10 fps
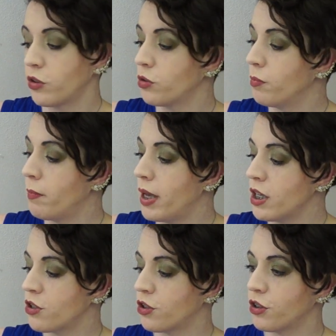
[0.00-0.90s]
to
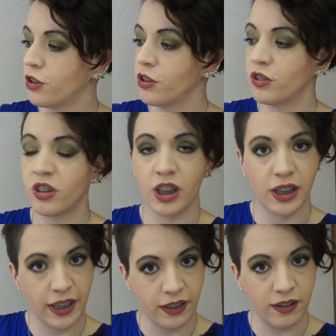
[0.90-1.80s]
measure the
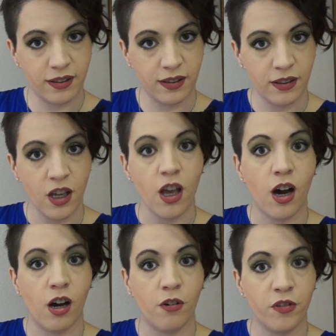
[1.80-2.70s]
length
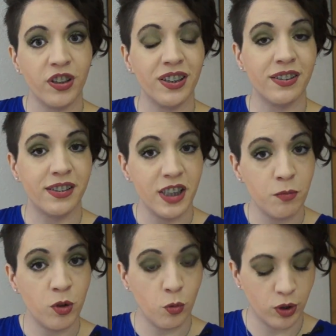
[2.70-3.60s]
of the
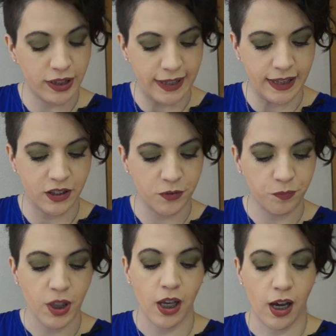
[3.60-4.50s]
seam you will need.
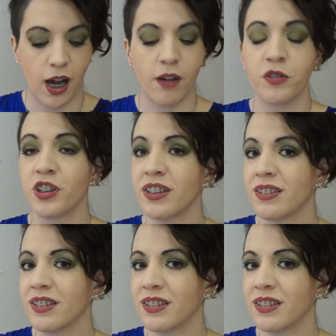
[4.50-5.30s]
After this is